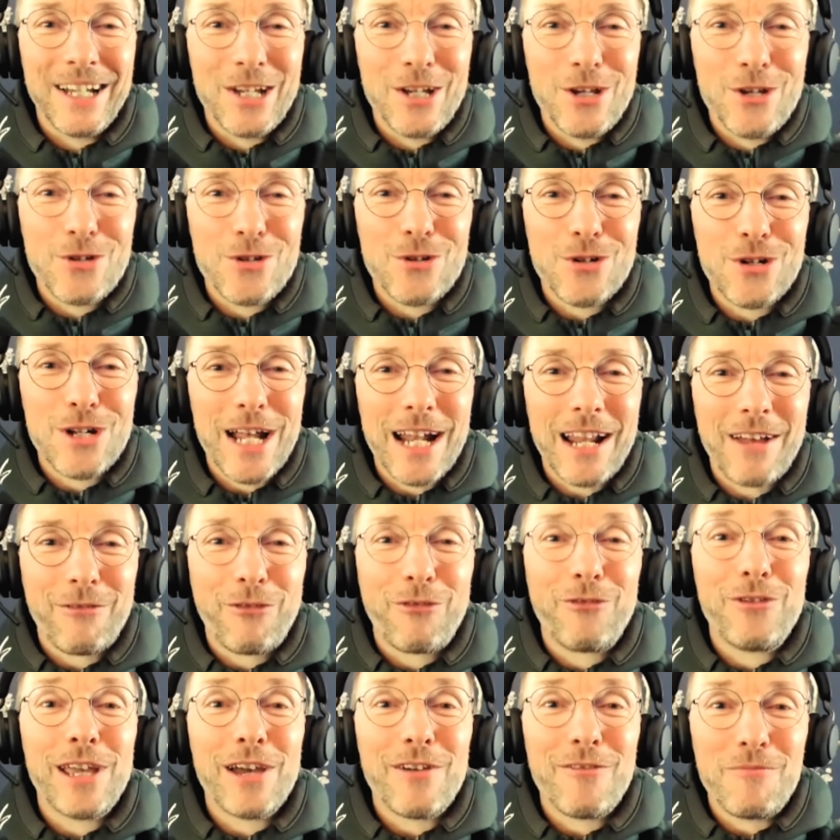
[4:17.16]
You should not have
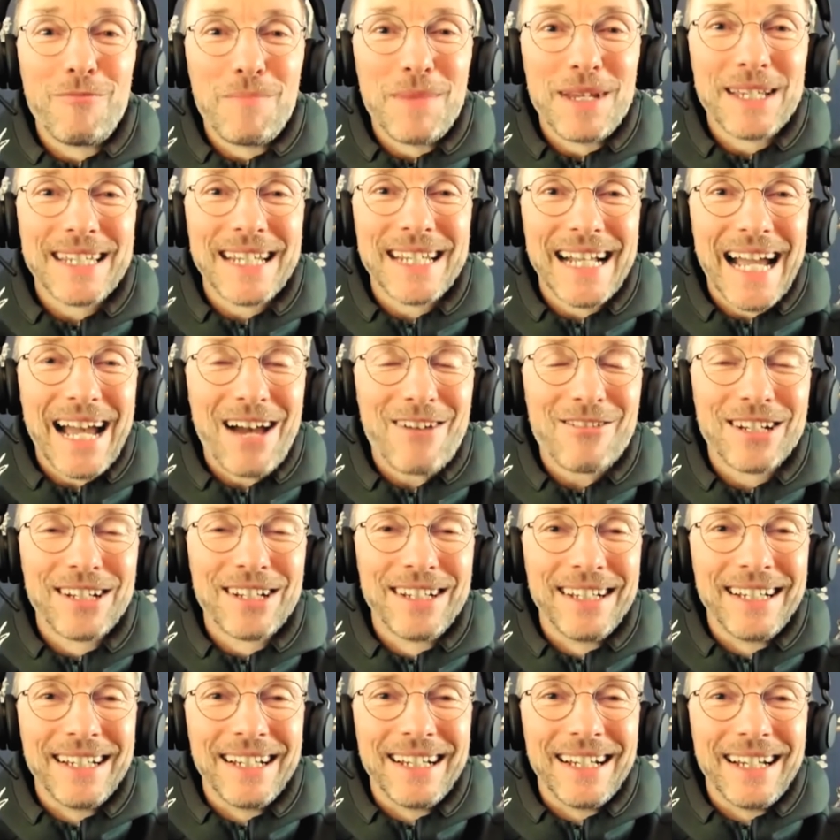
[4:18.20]
fear of missing out.
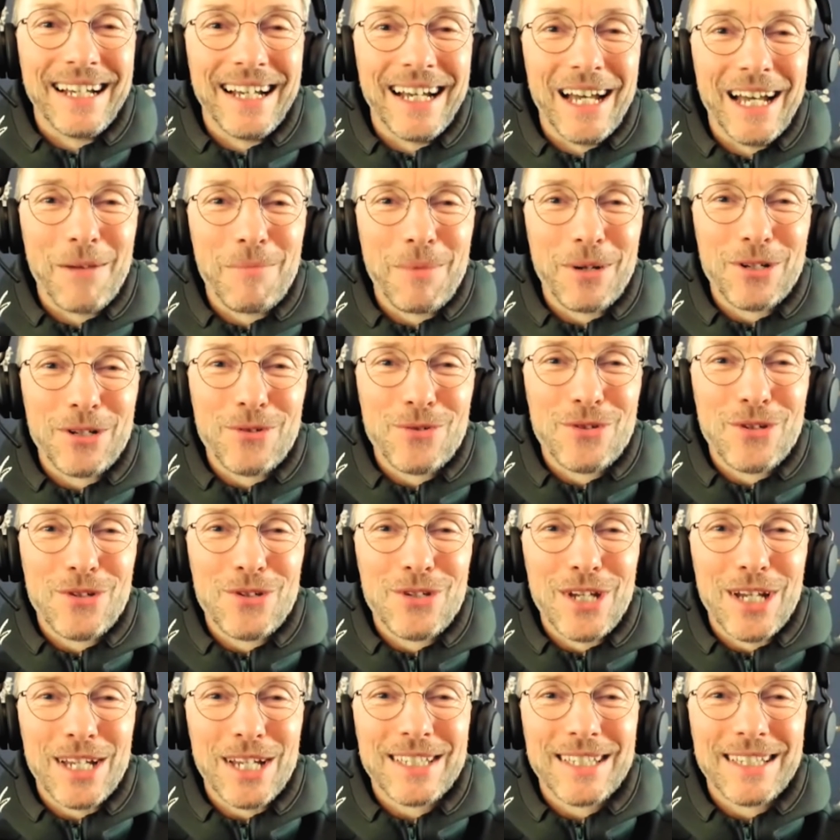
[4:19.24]
But you
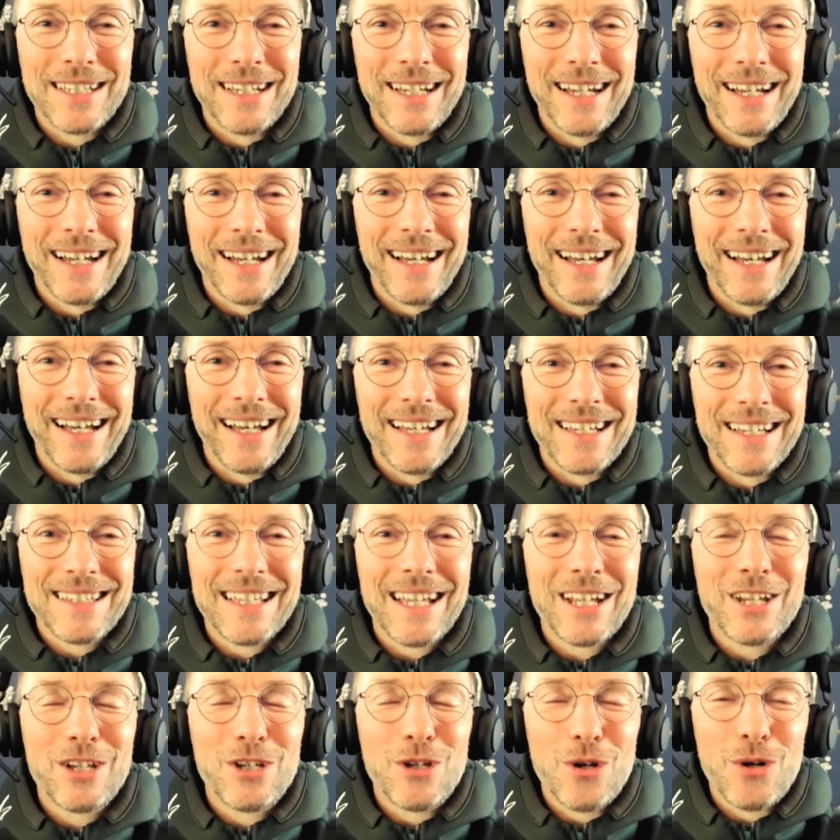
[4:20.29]
should just
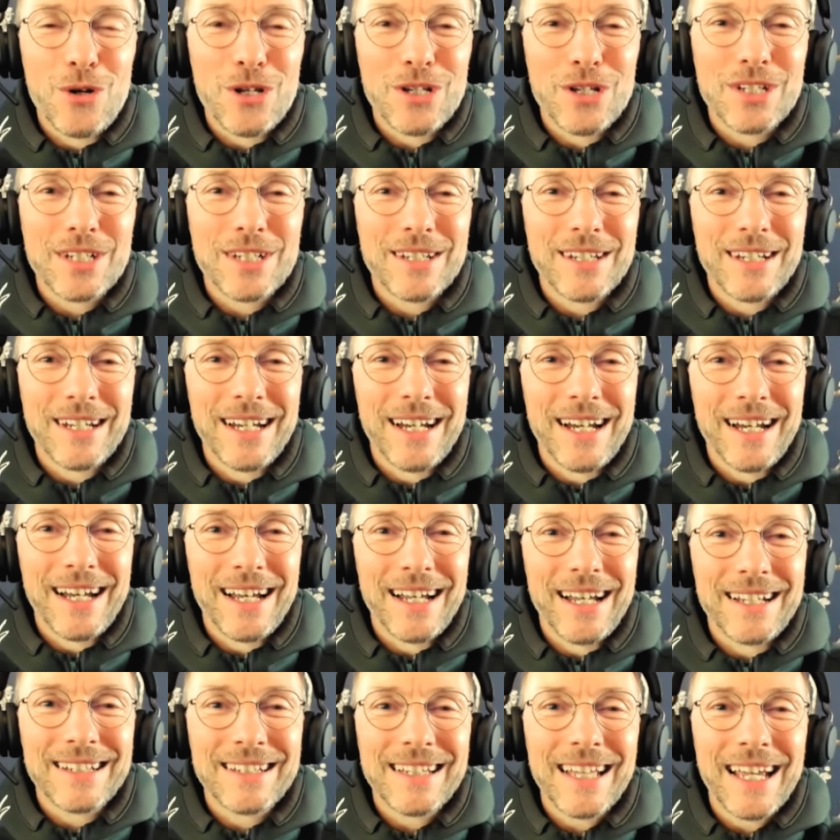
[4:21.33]
stay curious,
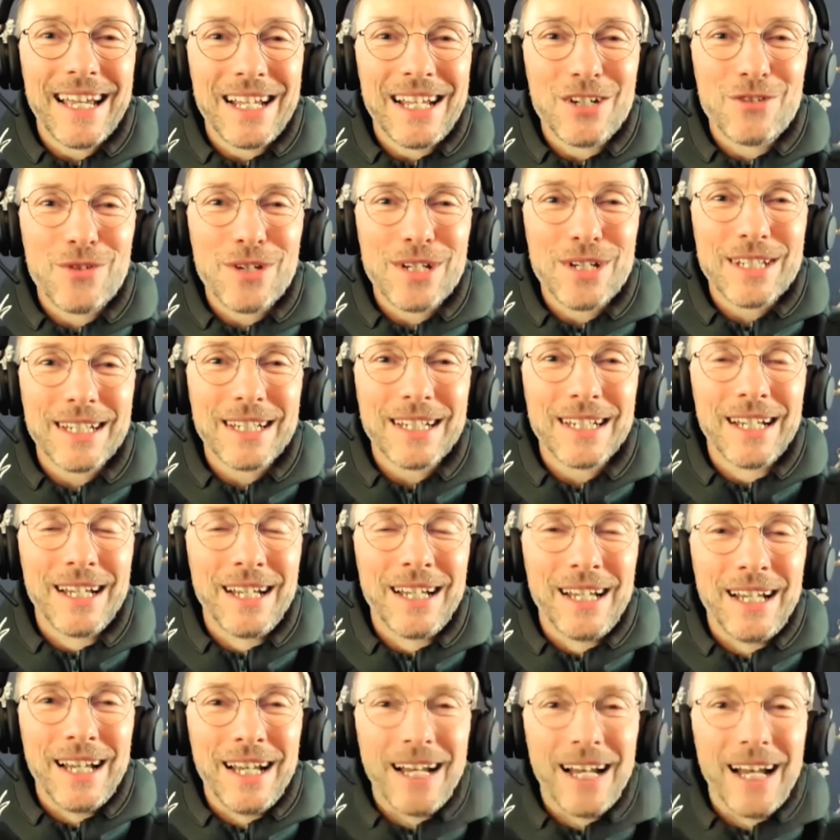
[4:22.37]
stay interested,
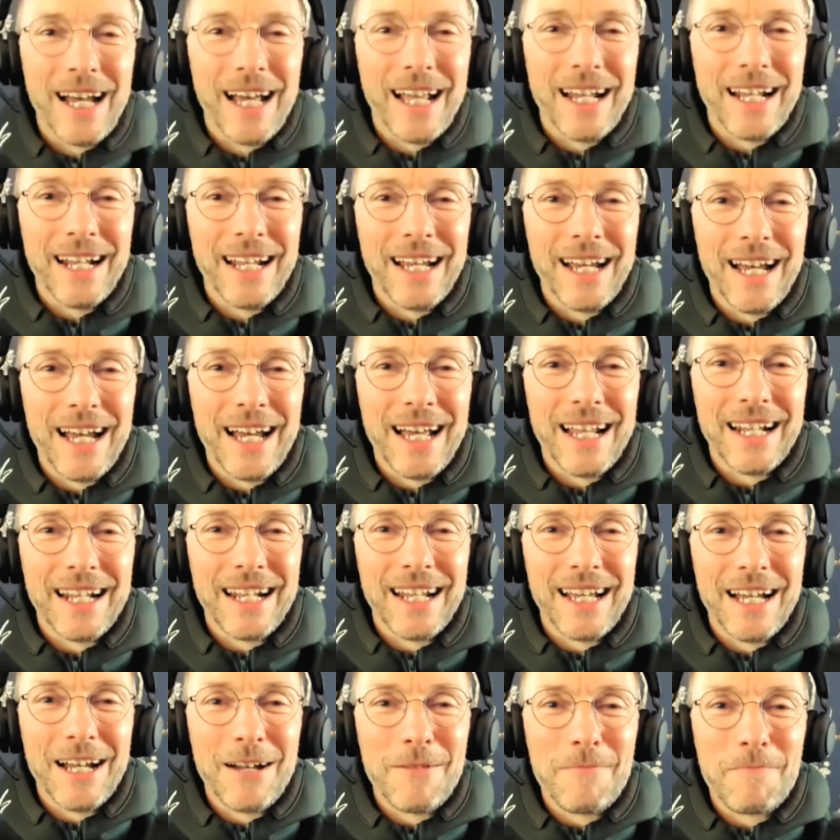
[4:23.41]
and
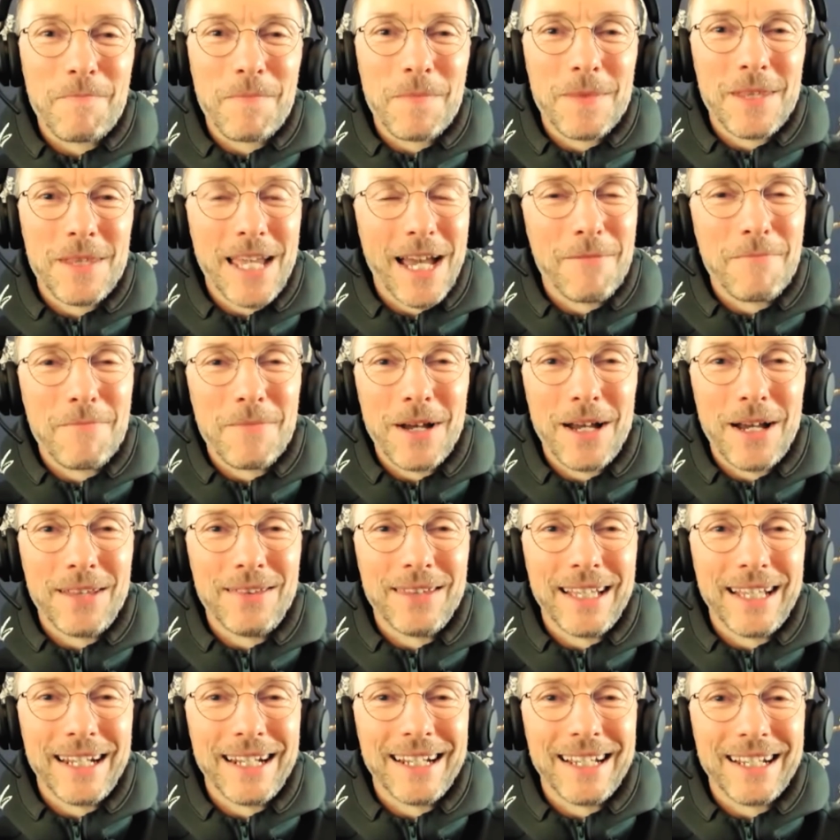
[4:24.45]

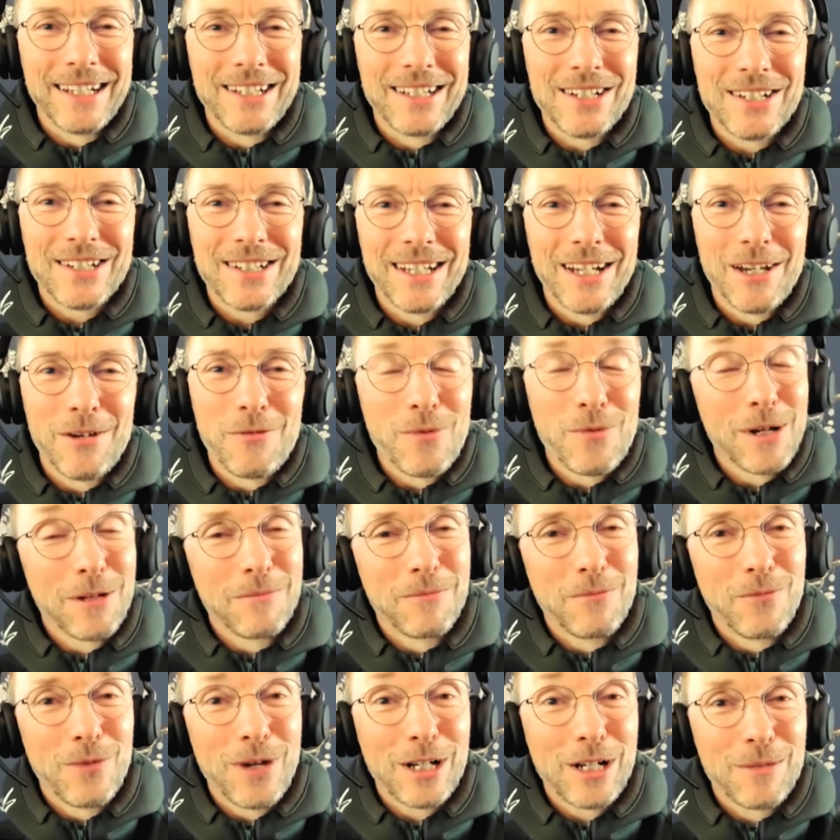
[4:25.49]
then
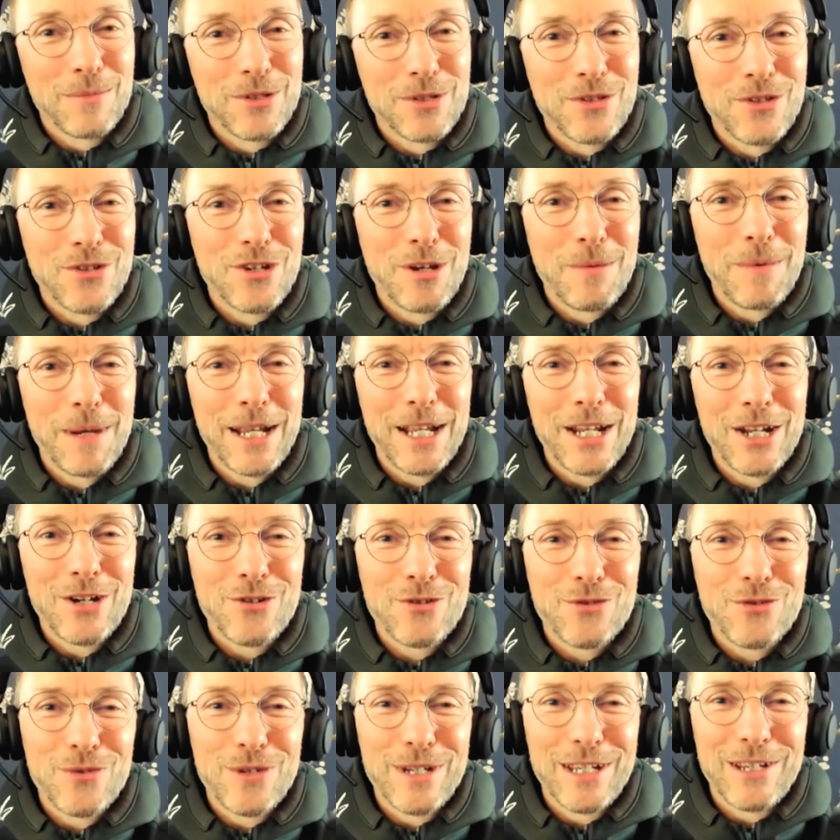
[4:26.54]
welcome to the shipping
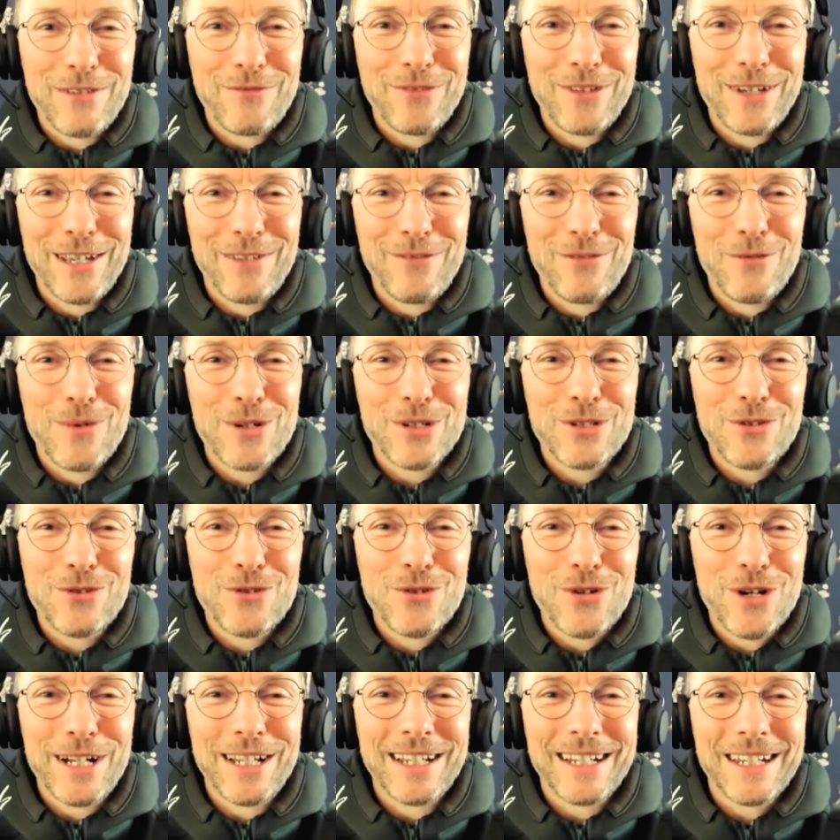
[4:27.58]
industry if you want to
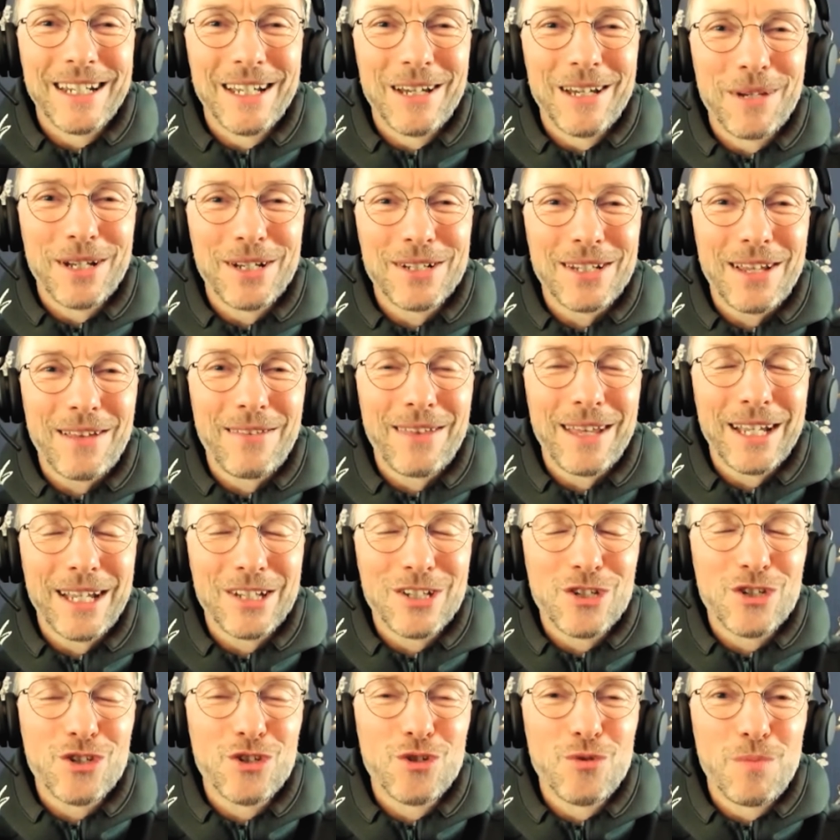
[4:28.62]
join it there, because I think
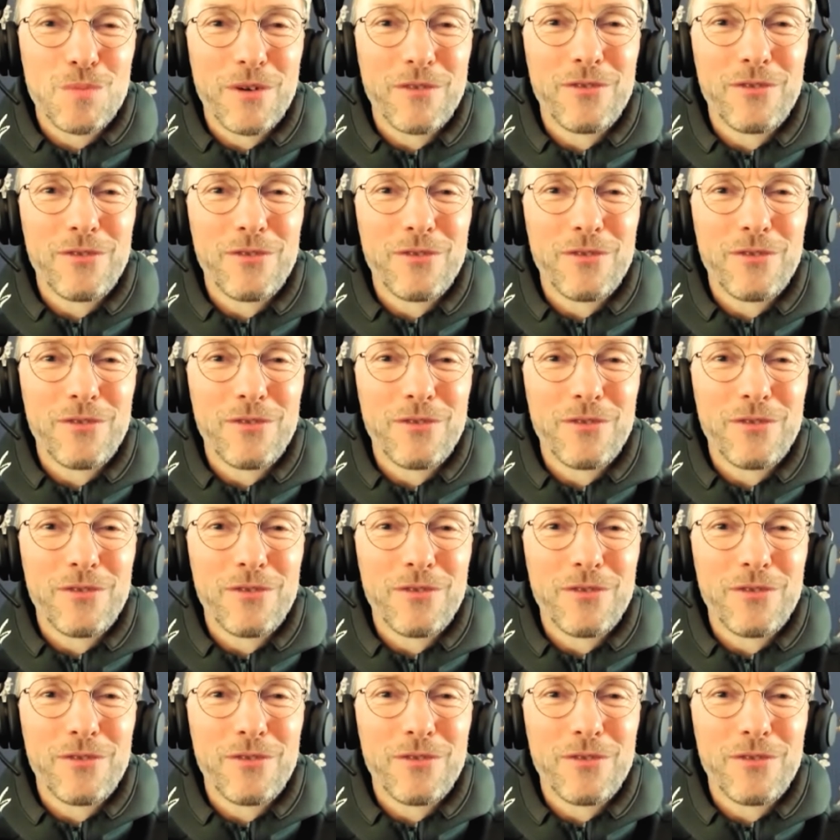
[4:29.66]
it's super